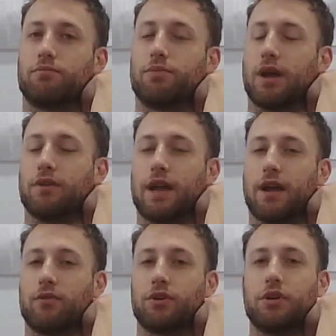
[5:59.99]
about an
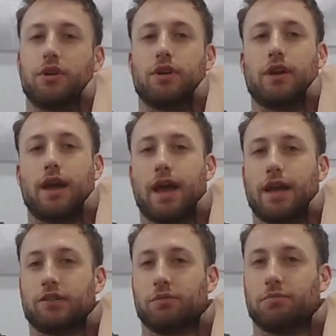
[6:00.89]
hour.
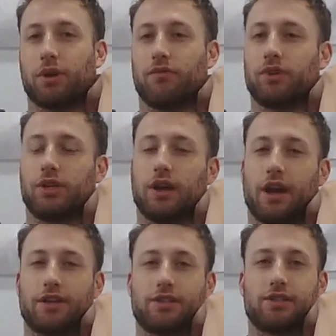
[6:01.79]
And to be perfectly
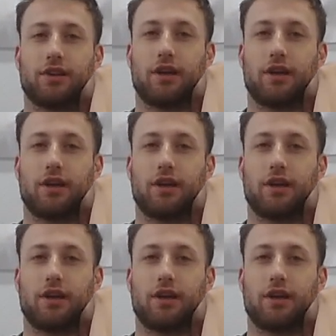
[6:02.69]
honest,